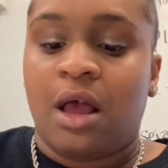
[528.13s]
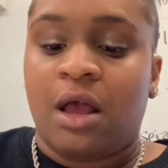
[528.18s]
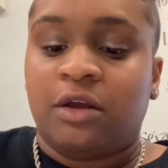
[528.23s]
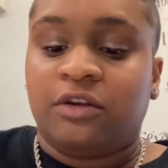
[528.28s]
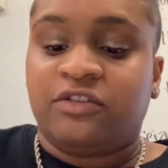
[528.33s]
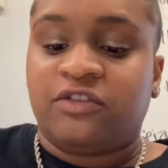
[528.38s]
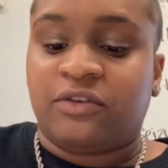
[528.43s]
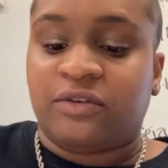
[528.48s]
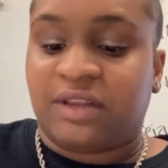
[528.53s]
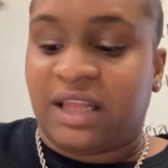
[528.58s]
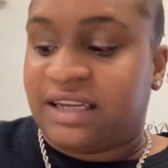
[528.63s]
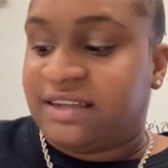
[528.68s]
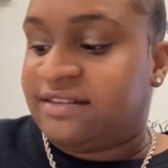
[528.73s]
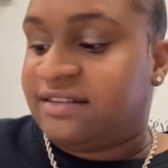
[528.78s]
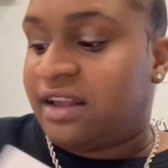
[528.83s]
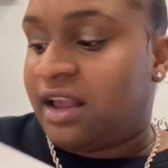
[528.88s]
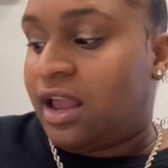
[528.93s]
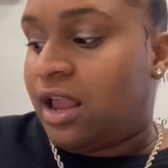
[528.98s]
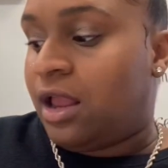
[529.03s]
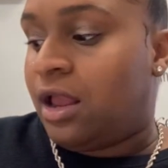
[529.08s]
So like
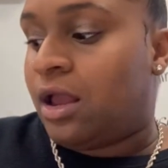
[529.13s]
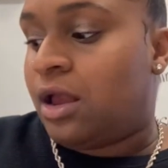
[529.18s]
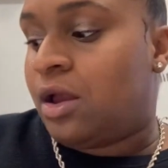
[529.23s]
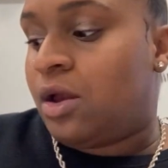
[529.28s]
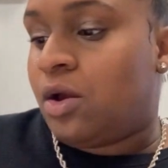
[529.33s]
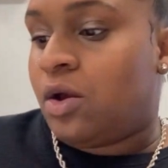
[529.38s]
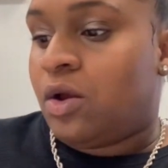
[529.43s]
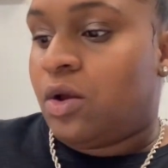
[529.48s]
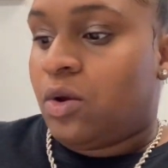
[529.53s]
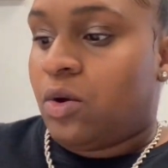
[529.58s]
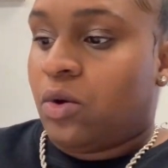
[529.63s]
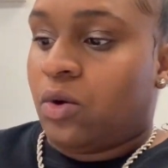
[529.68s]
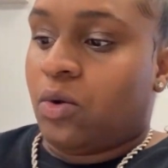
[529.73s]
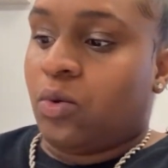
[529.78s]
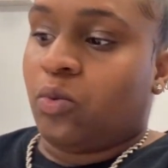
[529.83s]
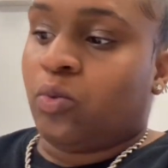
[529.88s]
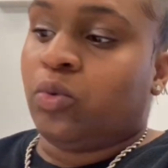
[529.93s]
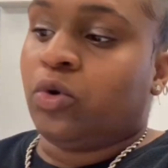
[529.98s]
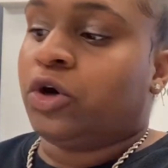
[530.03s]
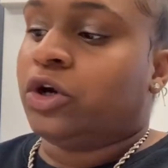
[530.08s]
say
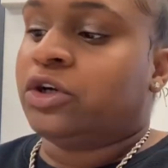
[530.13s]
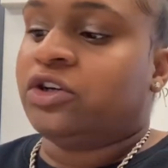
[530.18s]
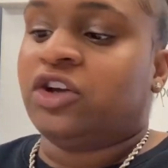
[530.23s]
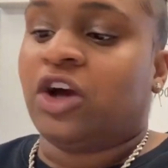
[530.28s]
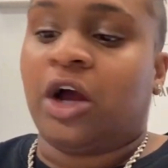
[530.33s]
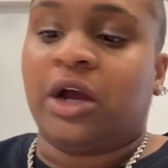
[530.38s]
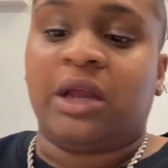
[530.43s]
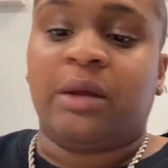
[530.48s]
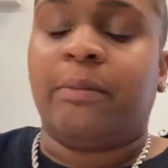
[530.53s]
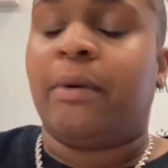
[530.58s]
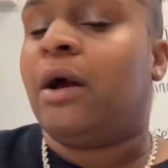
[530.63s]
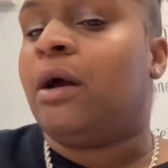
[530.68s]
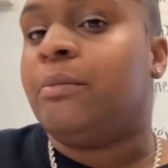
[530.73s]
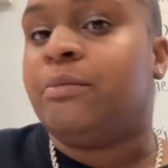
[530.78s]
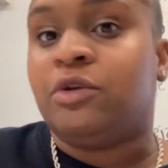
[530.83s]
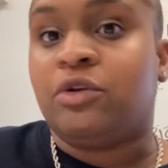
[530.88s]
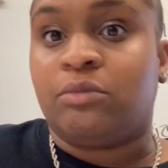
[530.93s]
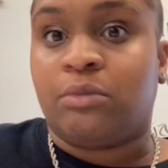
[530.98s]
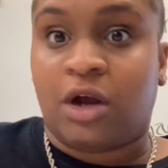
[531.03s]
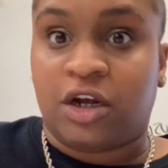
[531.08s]
we're talking about
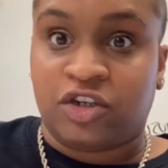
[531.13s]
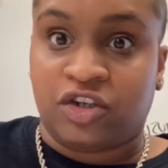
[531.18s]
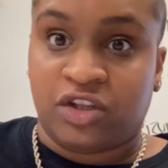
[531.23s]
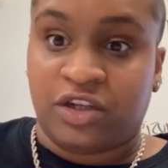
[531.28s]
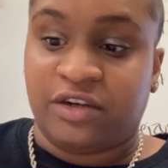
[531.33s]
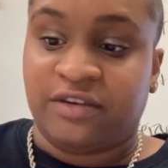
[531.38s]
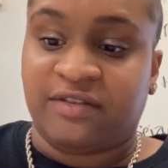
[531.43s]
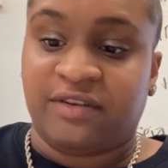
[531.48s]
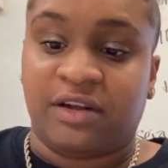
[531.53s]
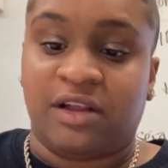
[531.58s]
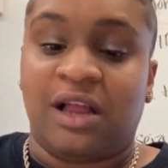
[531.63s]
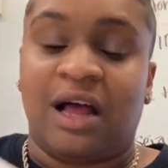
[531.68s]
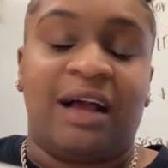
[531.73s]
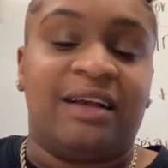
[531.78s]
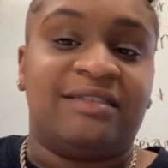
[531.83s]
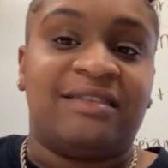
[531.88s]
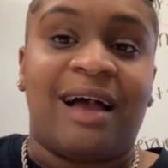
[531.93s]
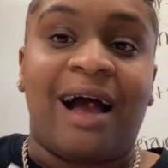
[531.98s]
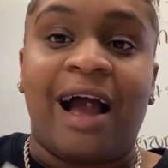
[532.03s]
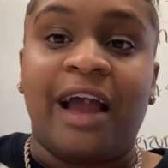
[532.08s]
immune modulators in
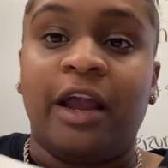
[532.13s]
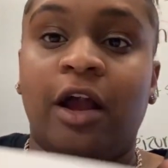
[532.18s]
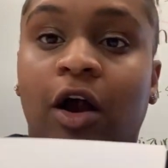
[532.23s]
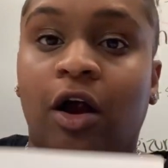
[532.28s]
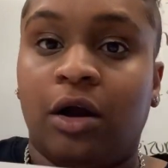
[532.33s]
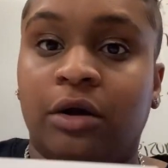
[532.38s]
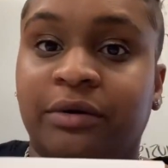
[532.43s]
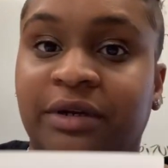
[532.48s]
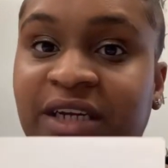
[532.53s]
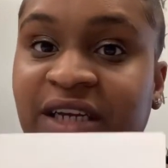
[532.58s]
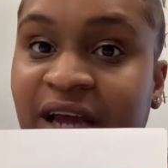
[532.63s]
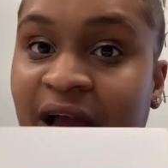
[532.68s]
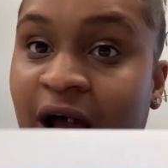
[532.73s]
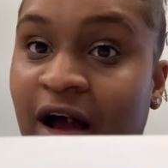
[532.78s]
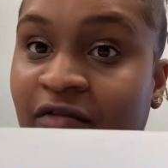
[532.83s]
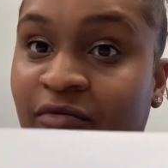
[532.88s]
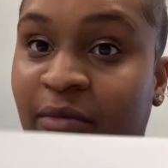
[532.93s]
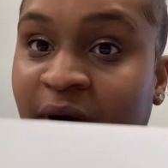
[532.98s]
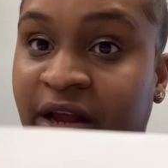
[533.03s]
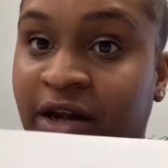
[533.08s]
class, I already
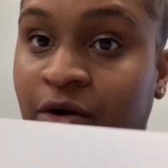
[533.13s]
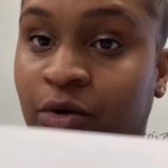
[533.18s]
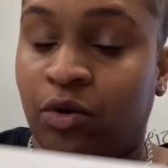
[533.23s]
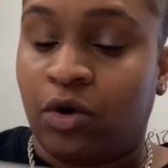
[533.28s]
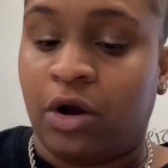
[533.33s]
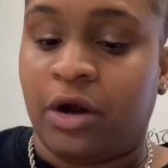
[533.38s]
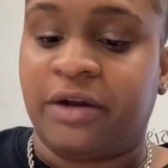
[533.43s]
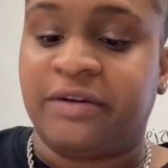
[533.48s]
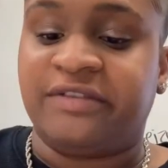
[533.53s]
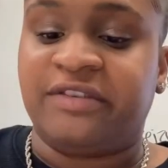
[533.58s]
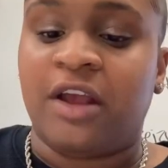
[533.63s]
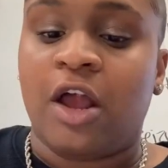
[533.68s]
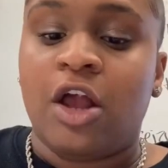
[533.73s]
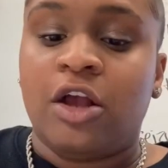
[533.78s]
have my note cards.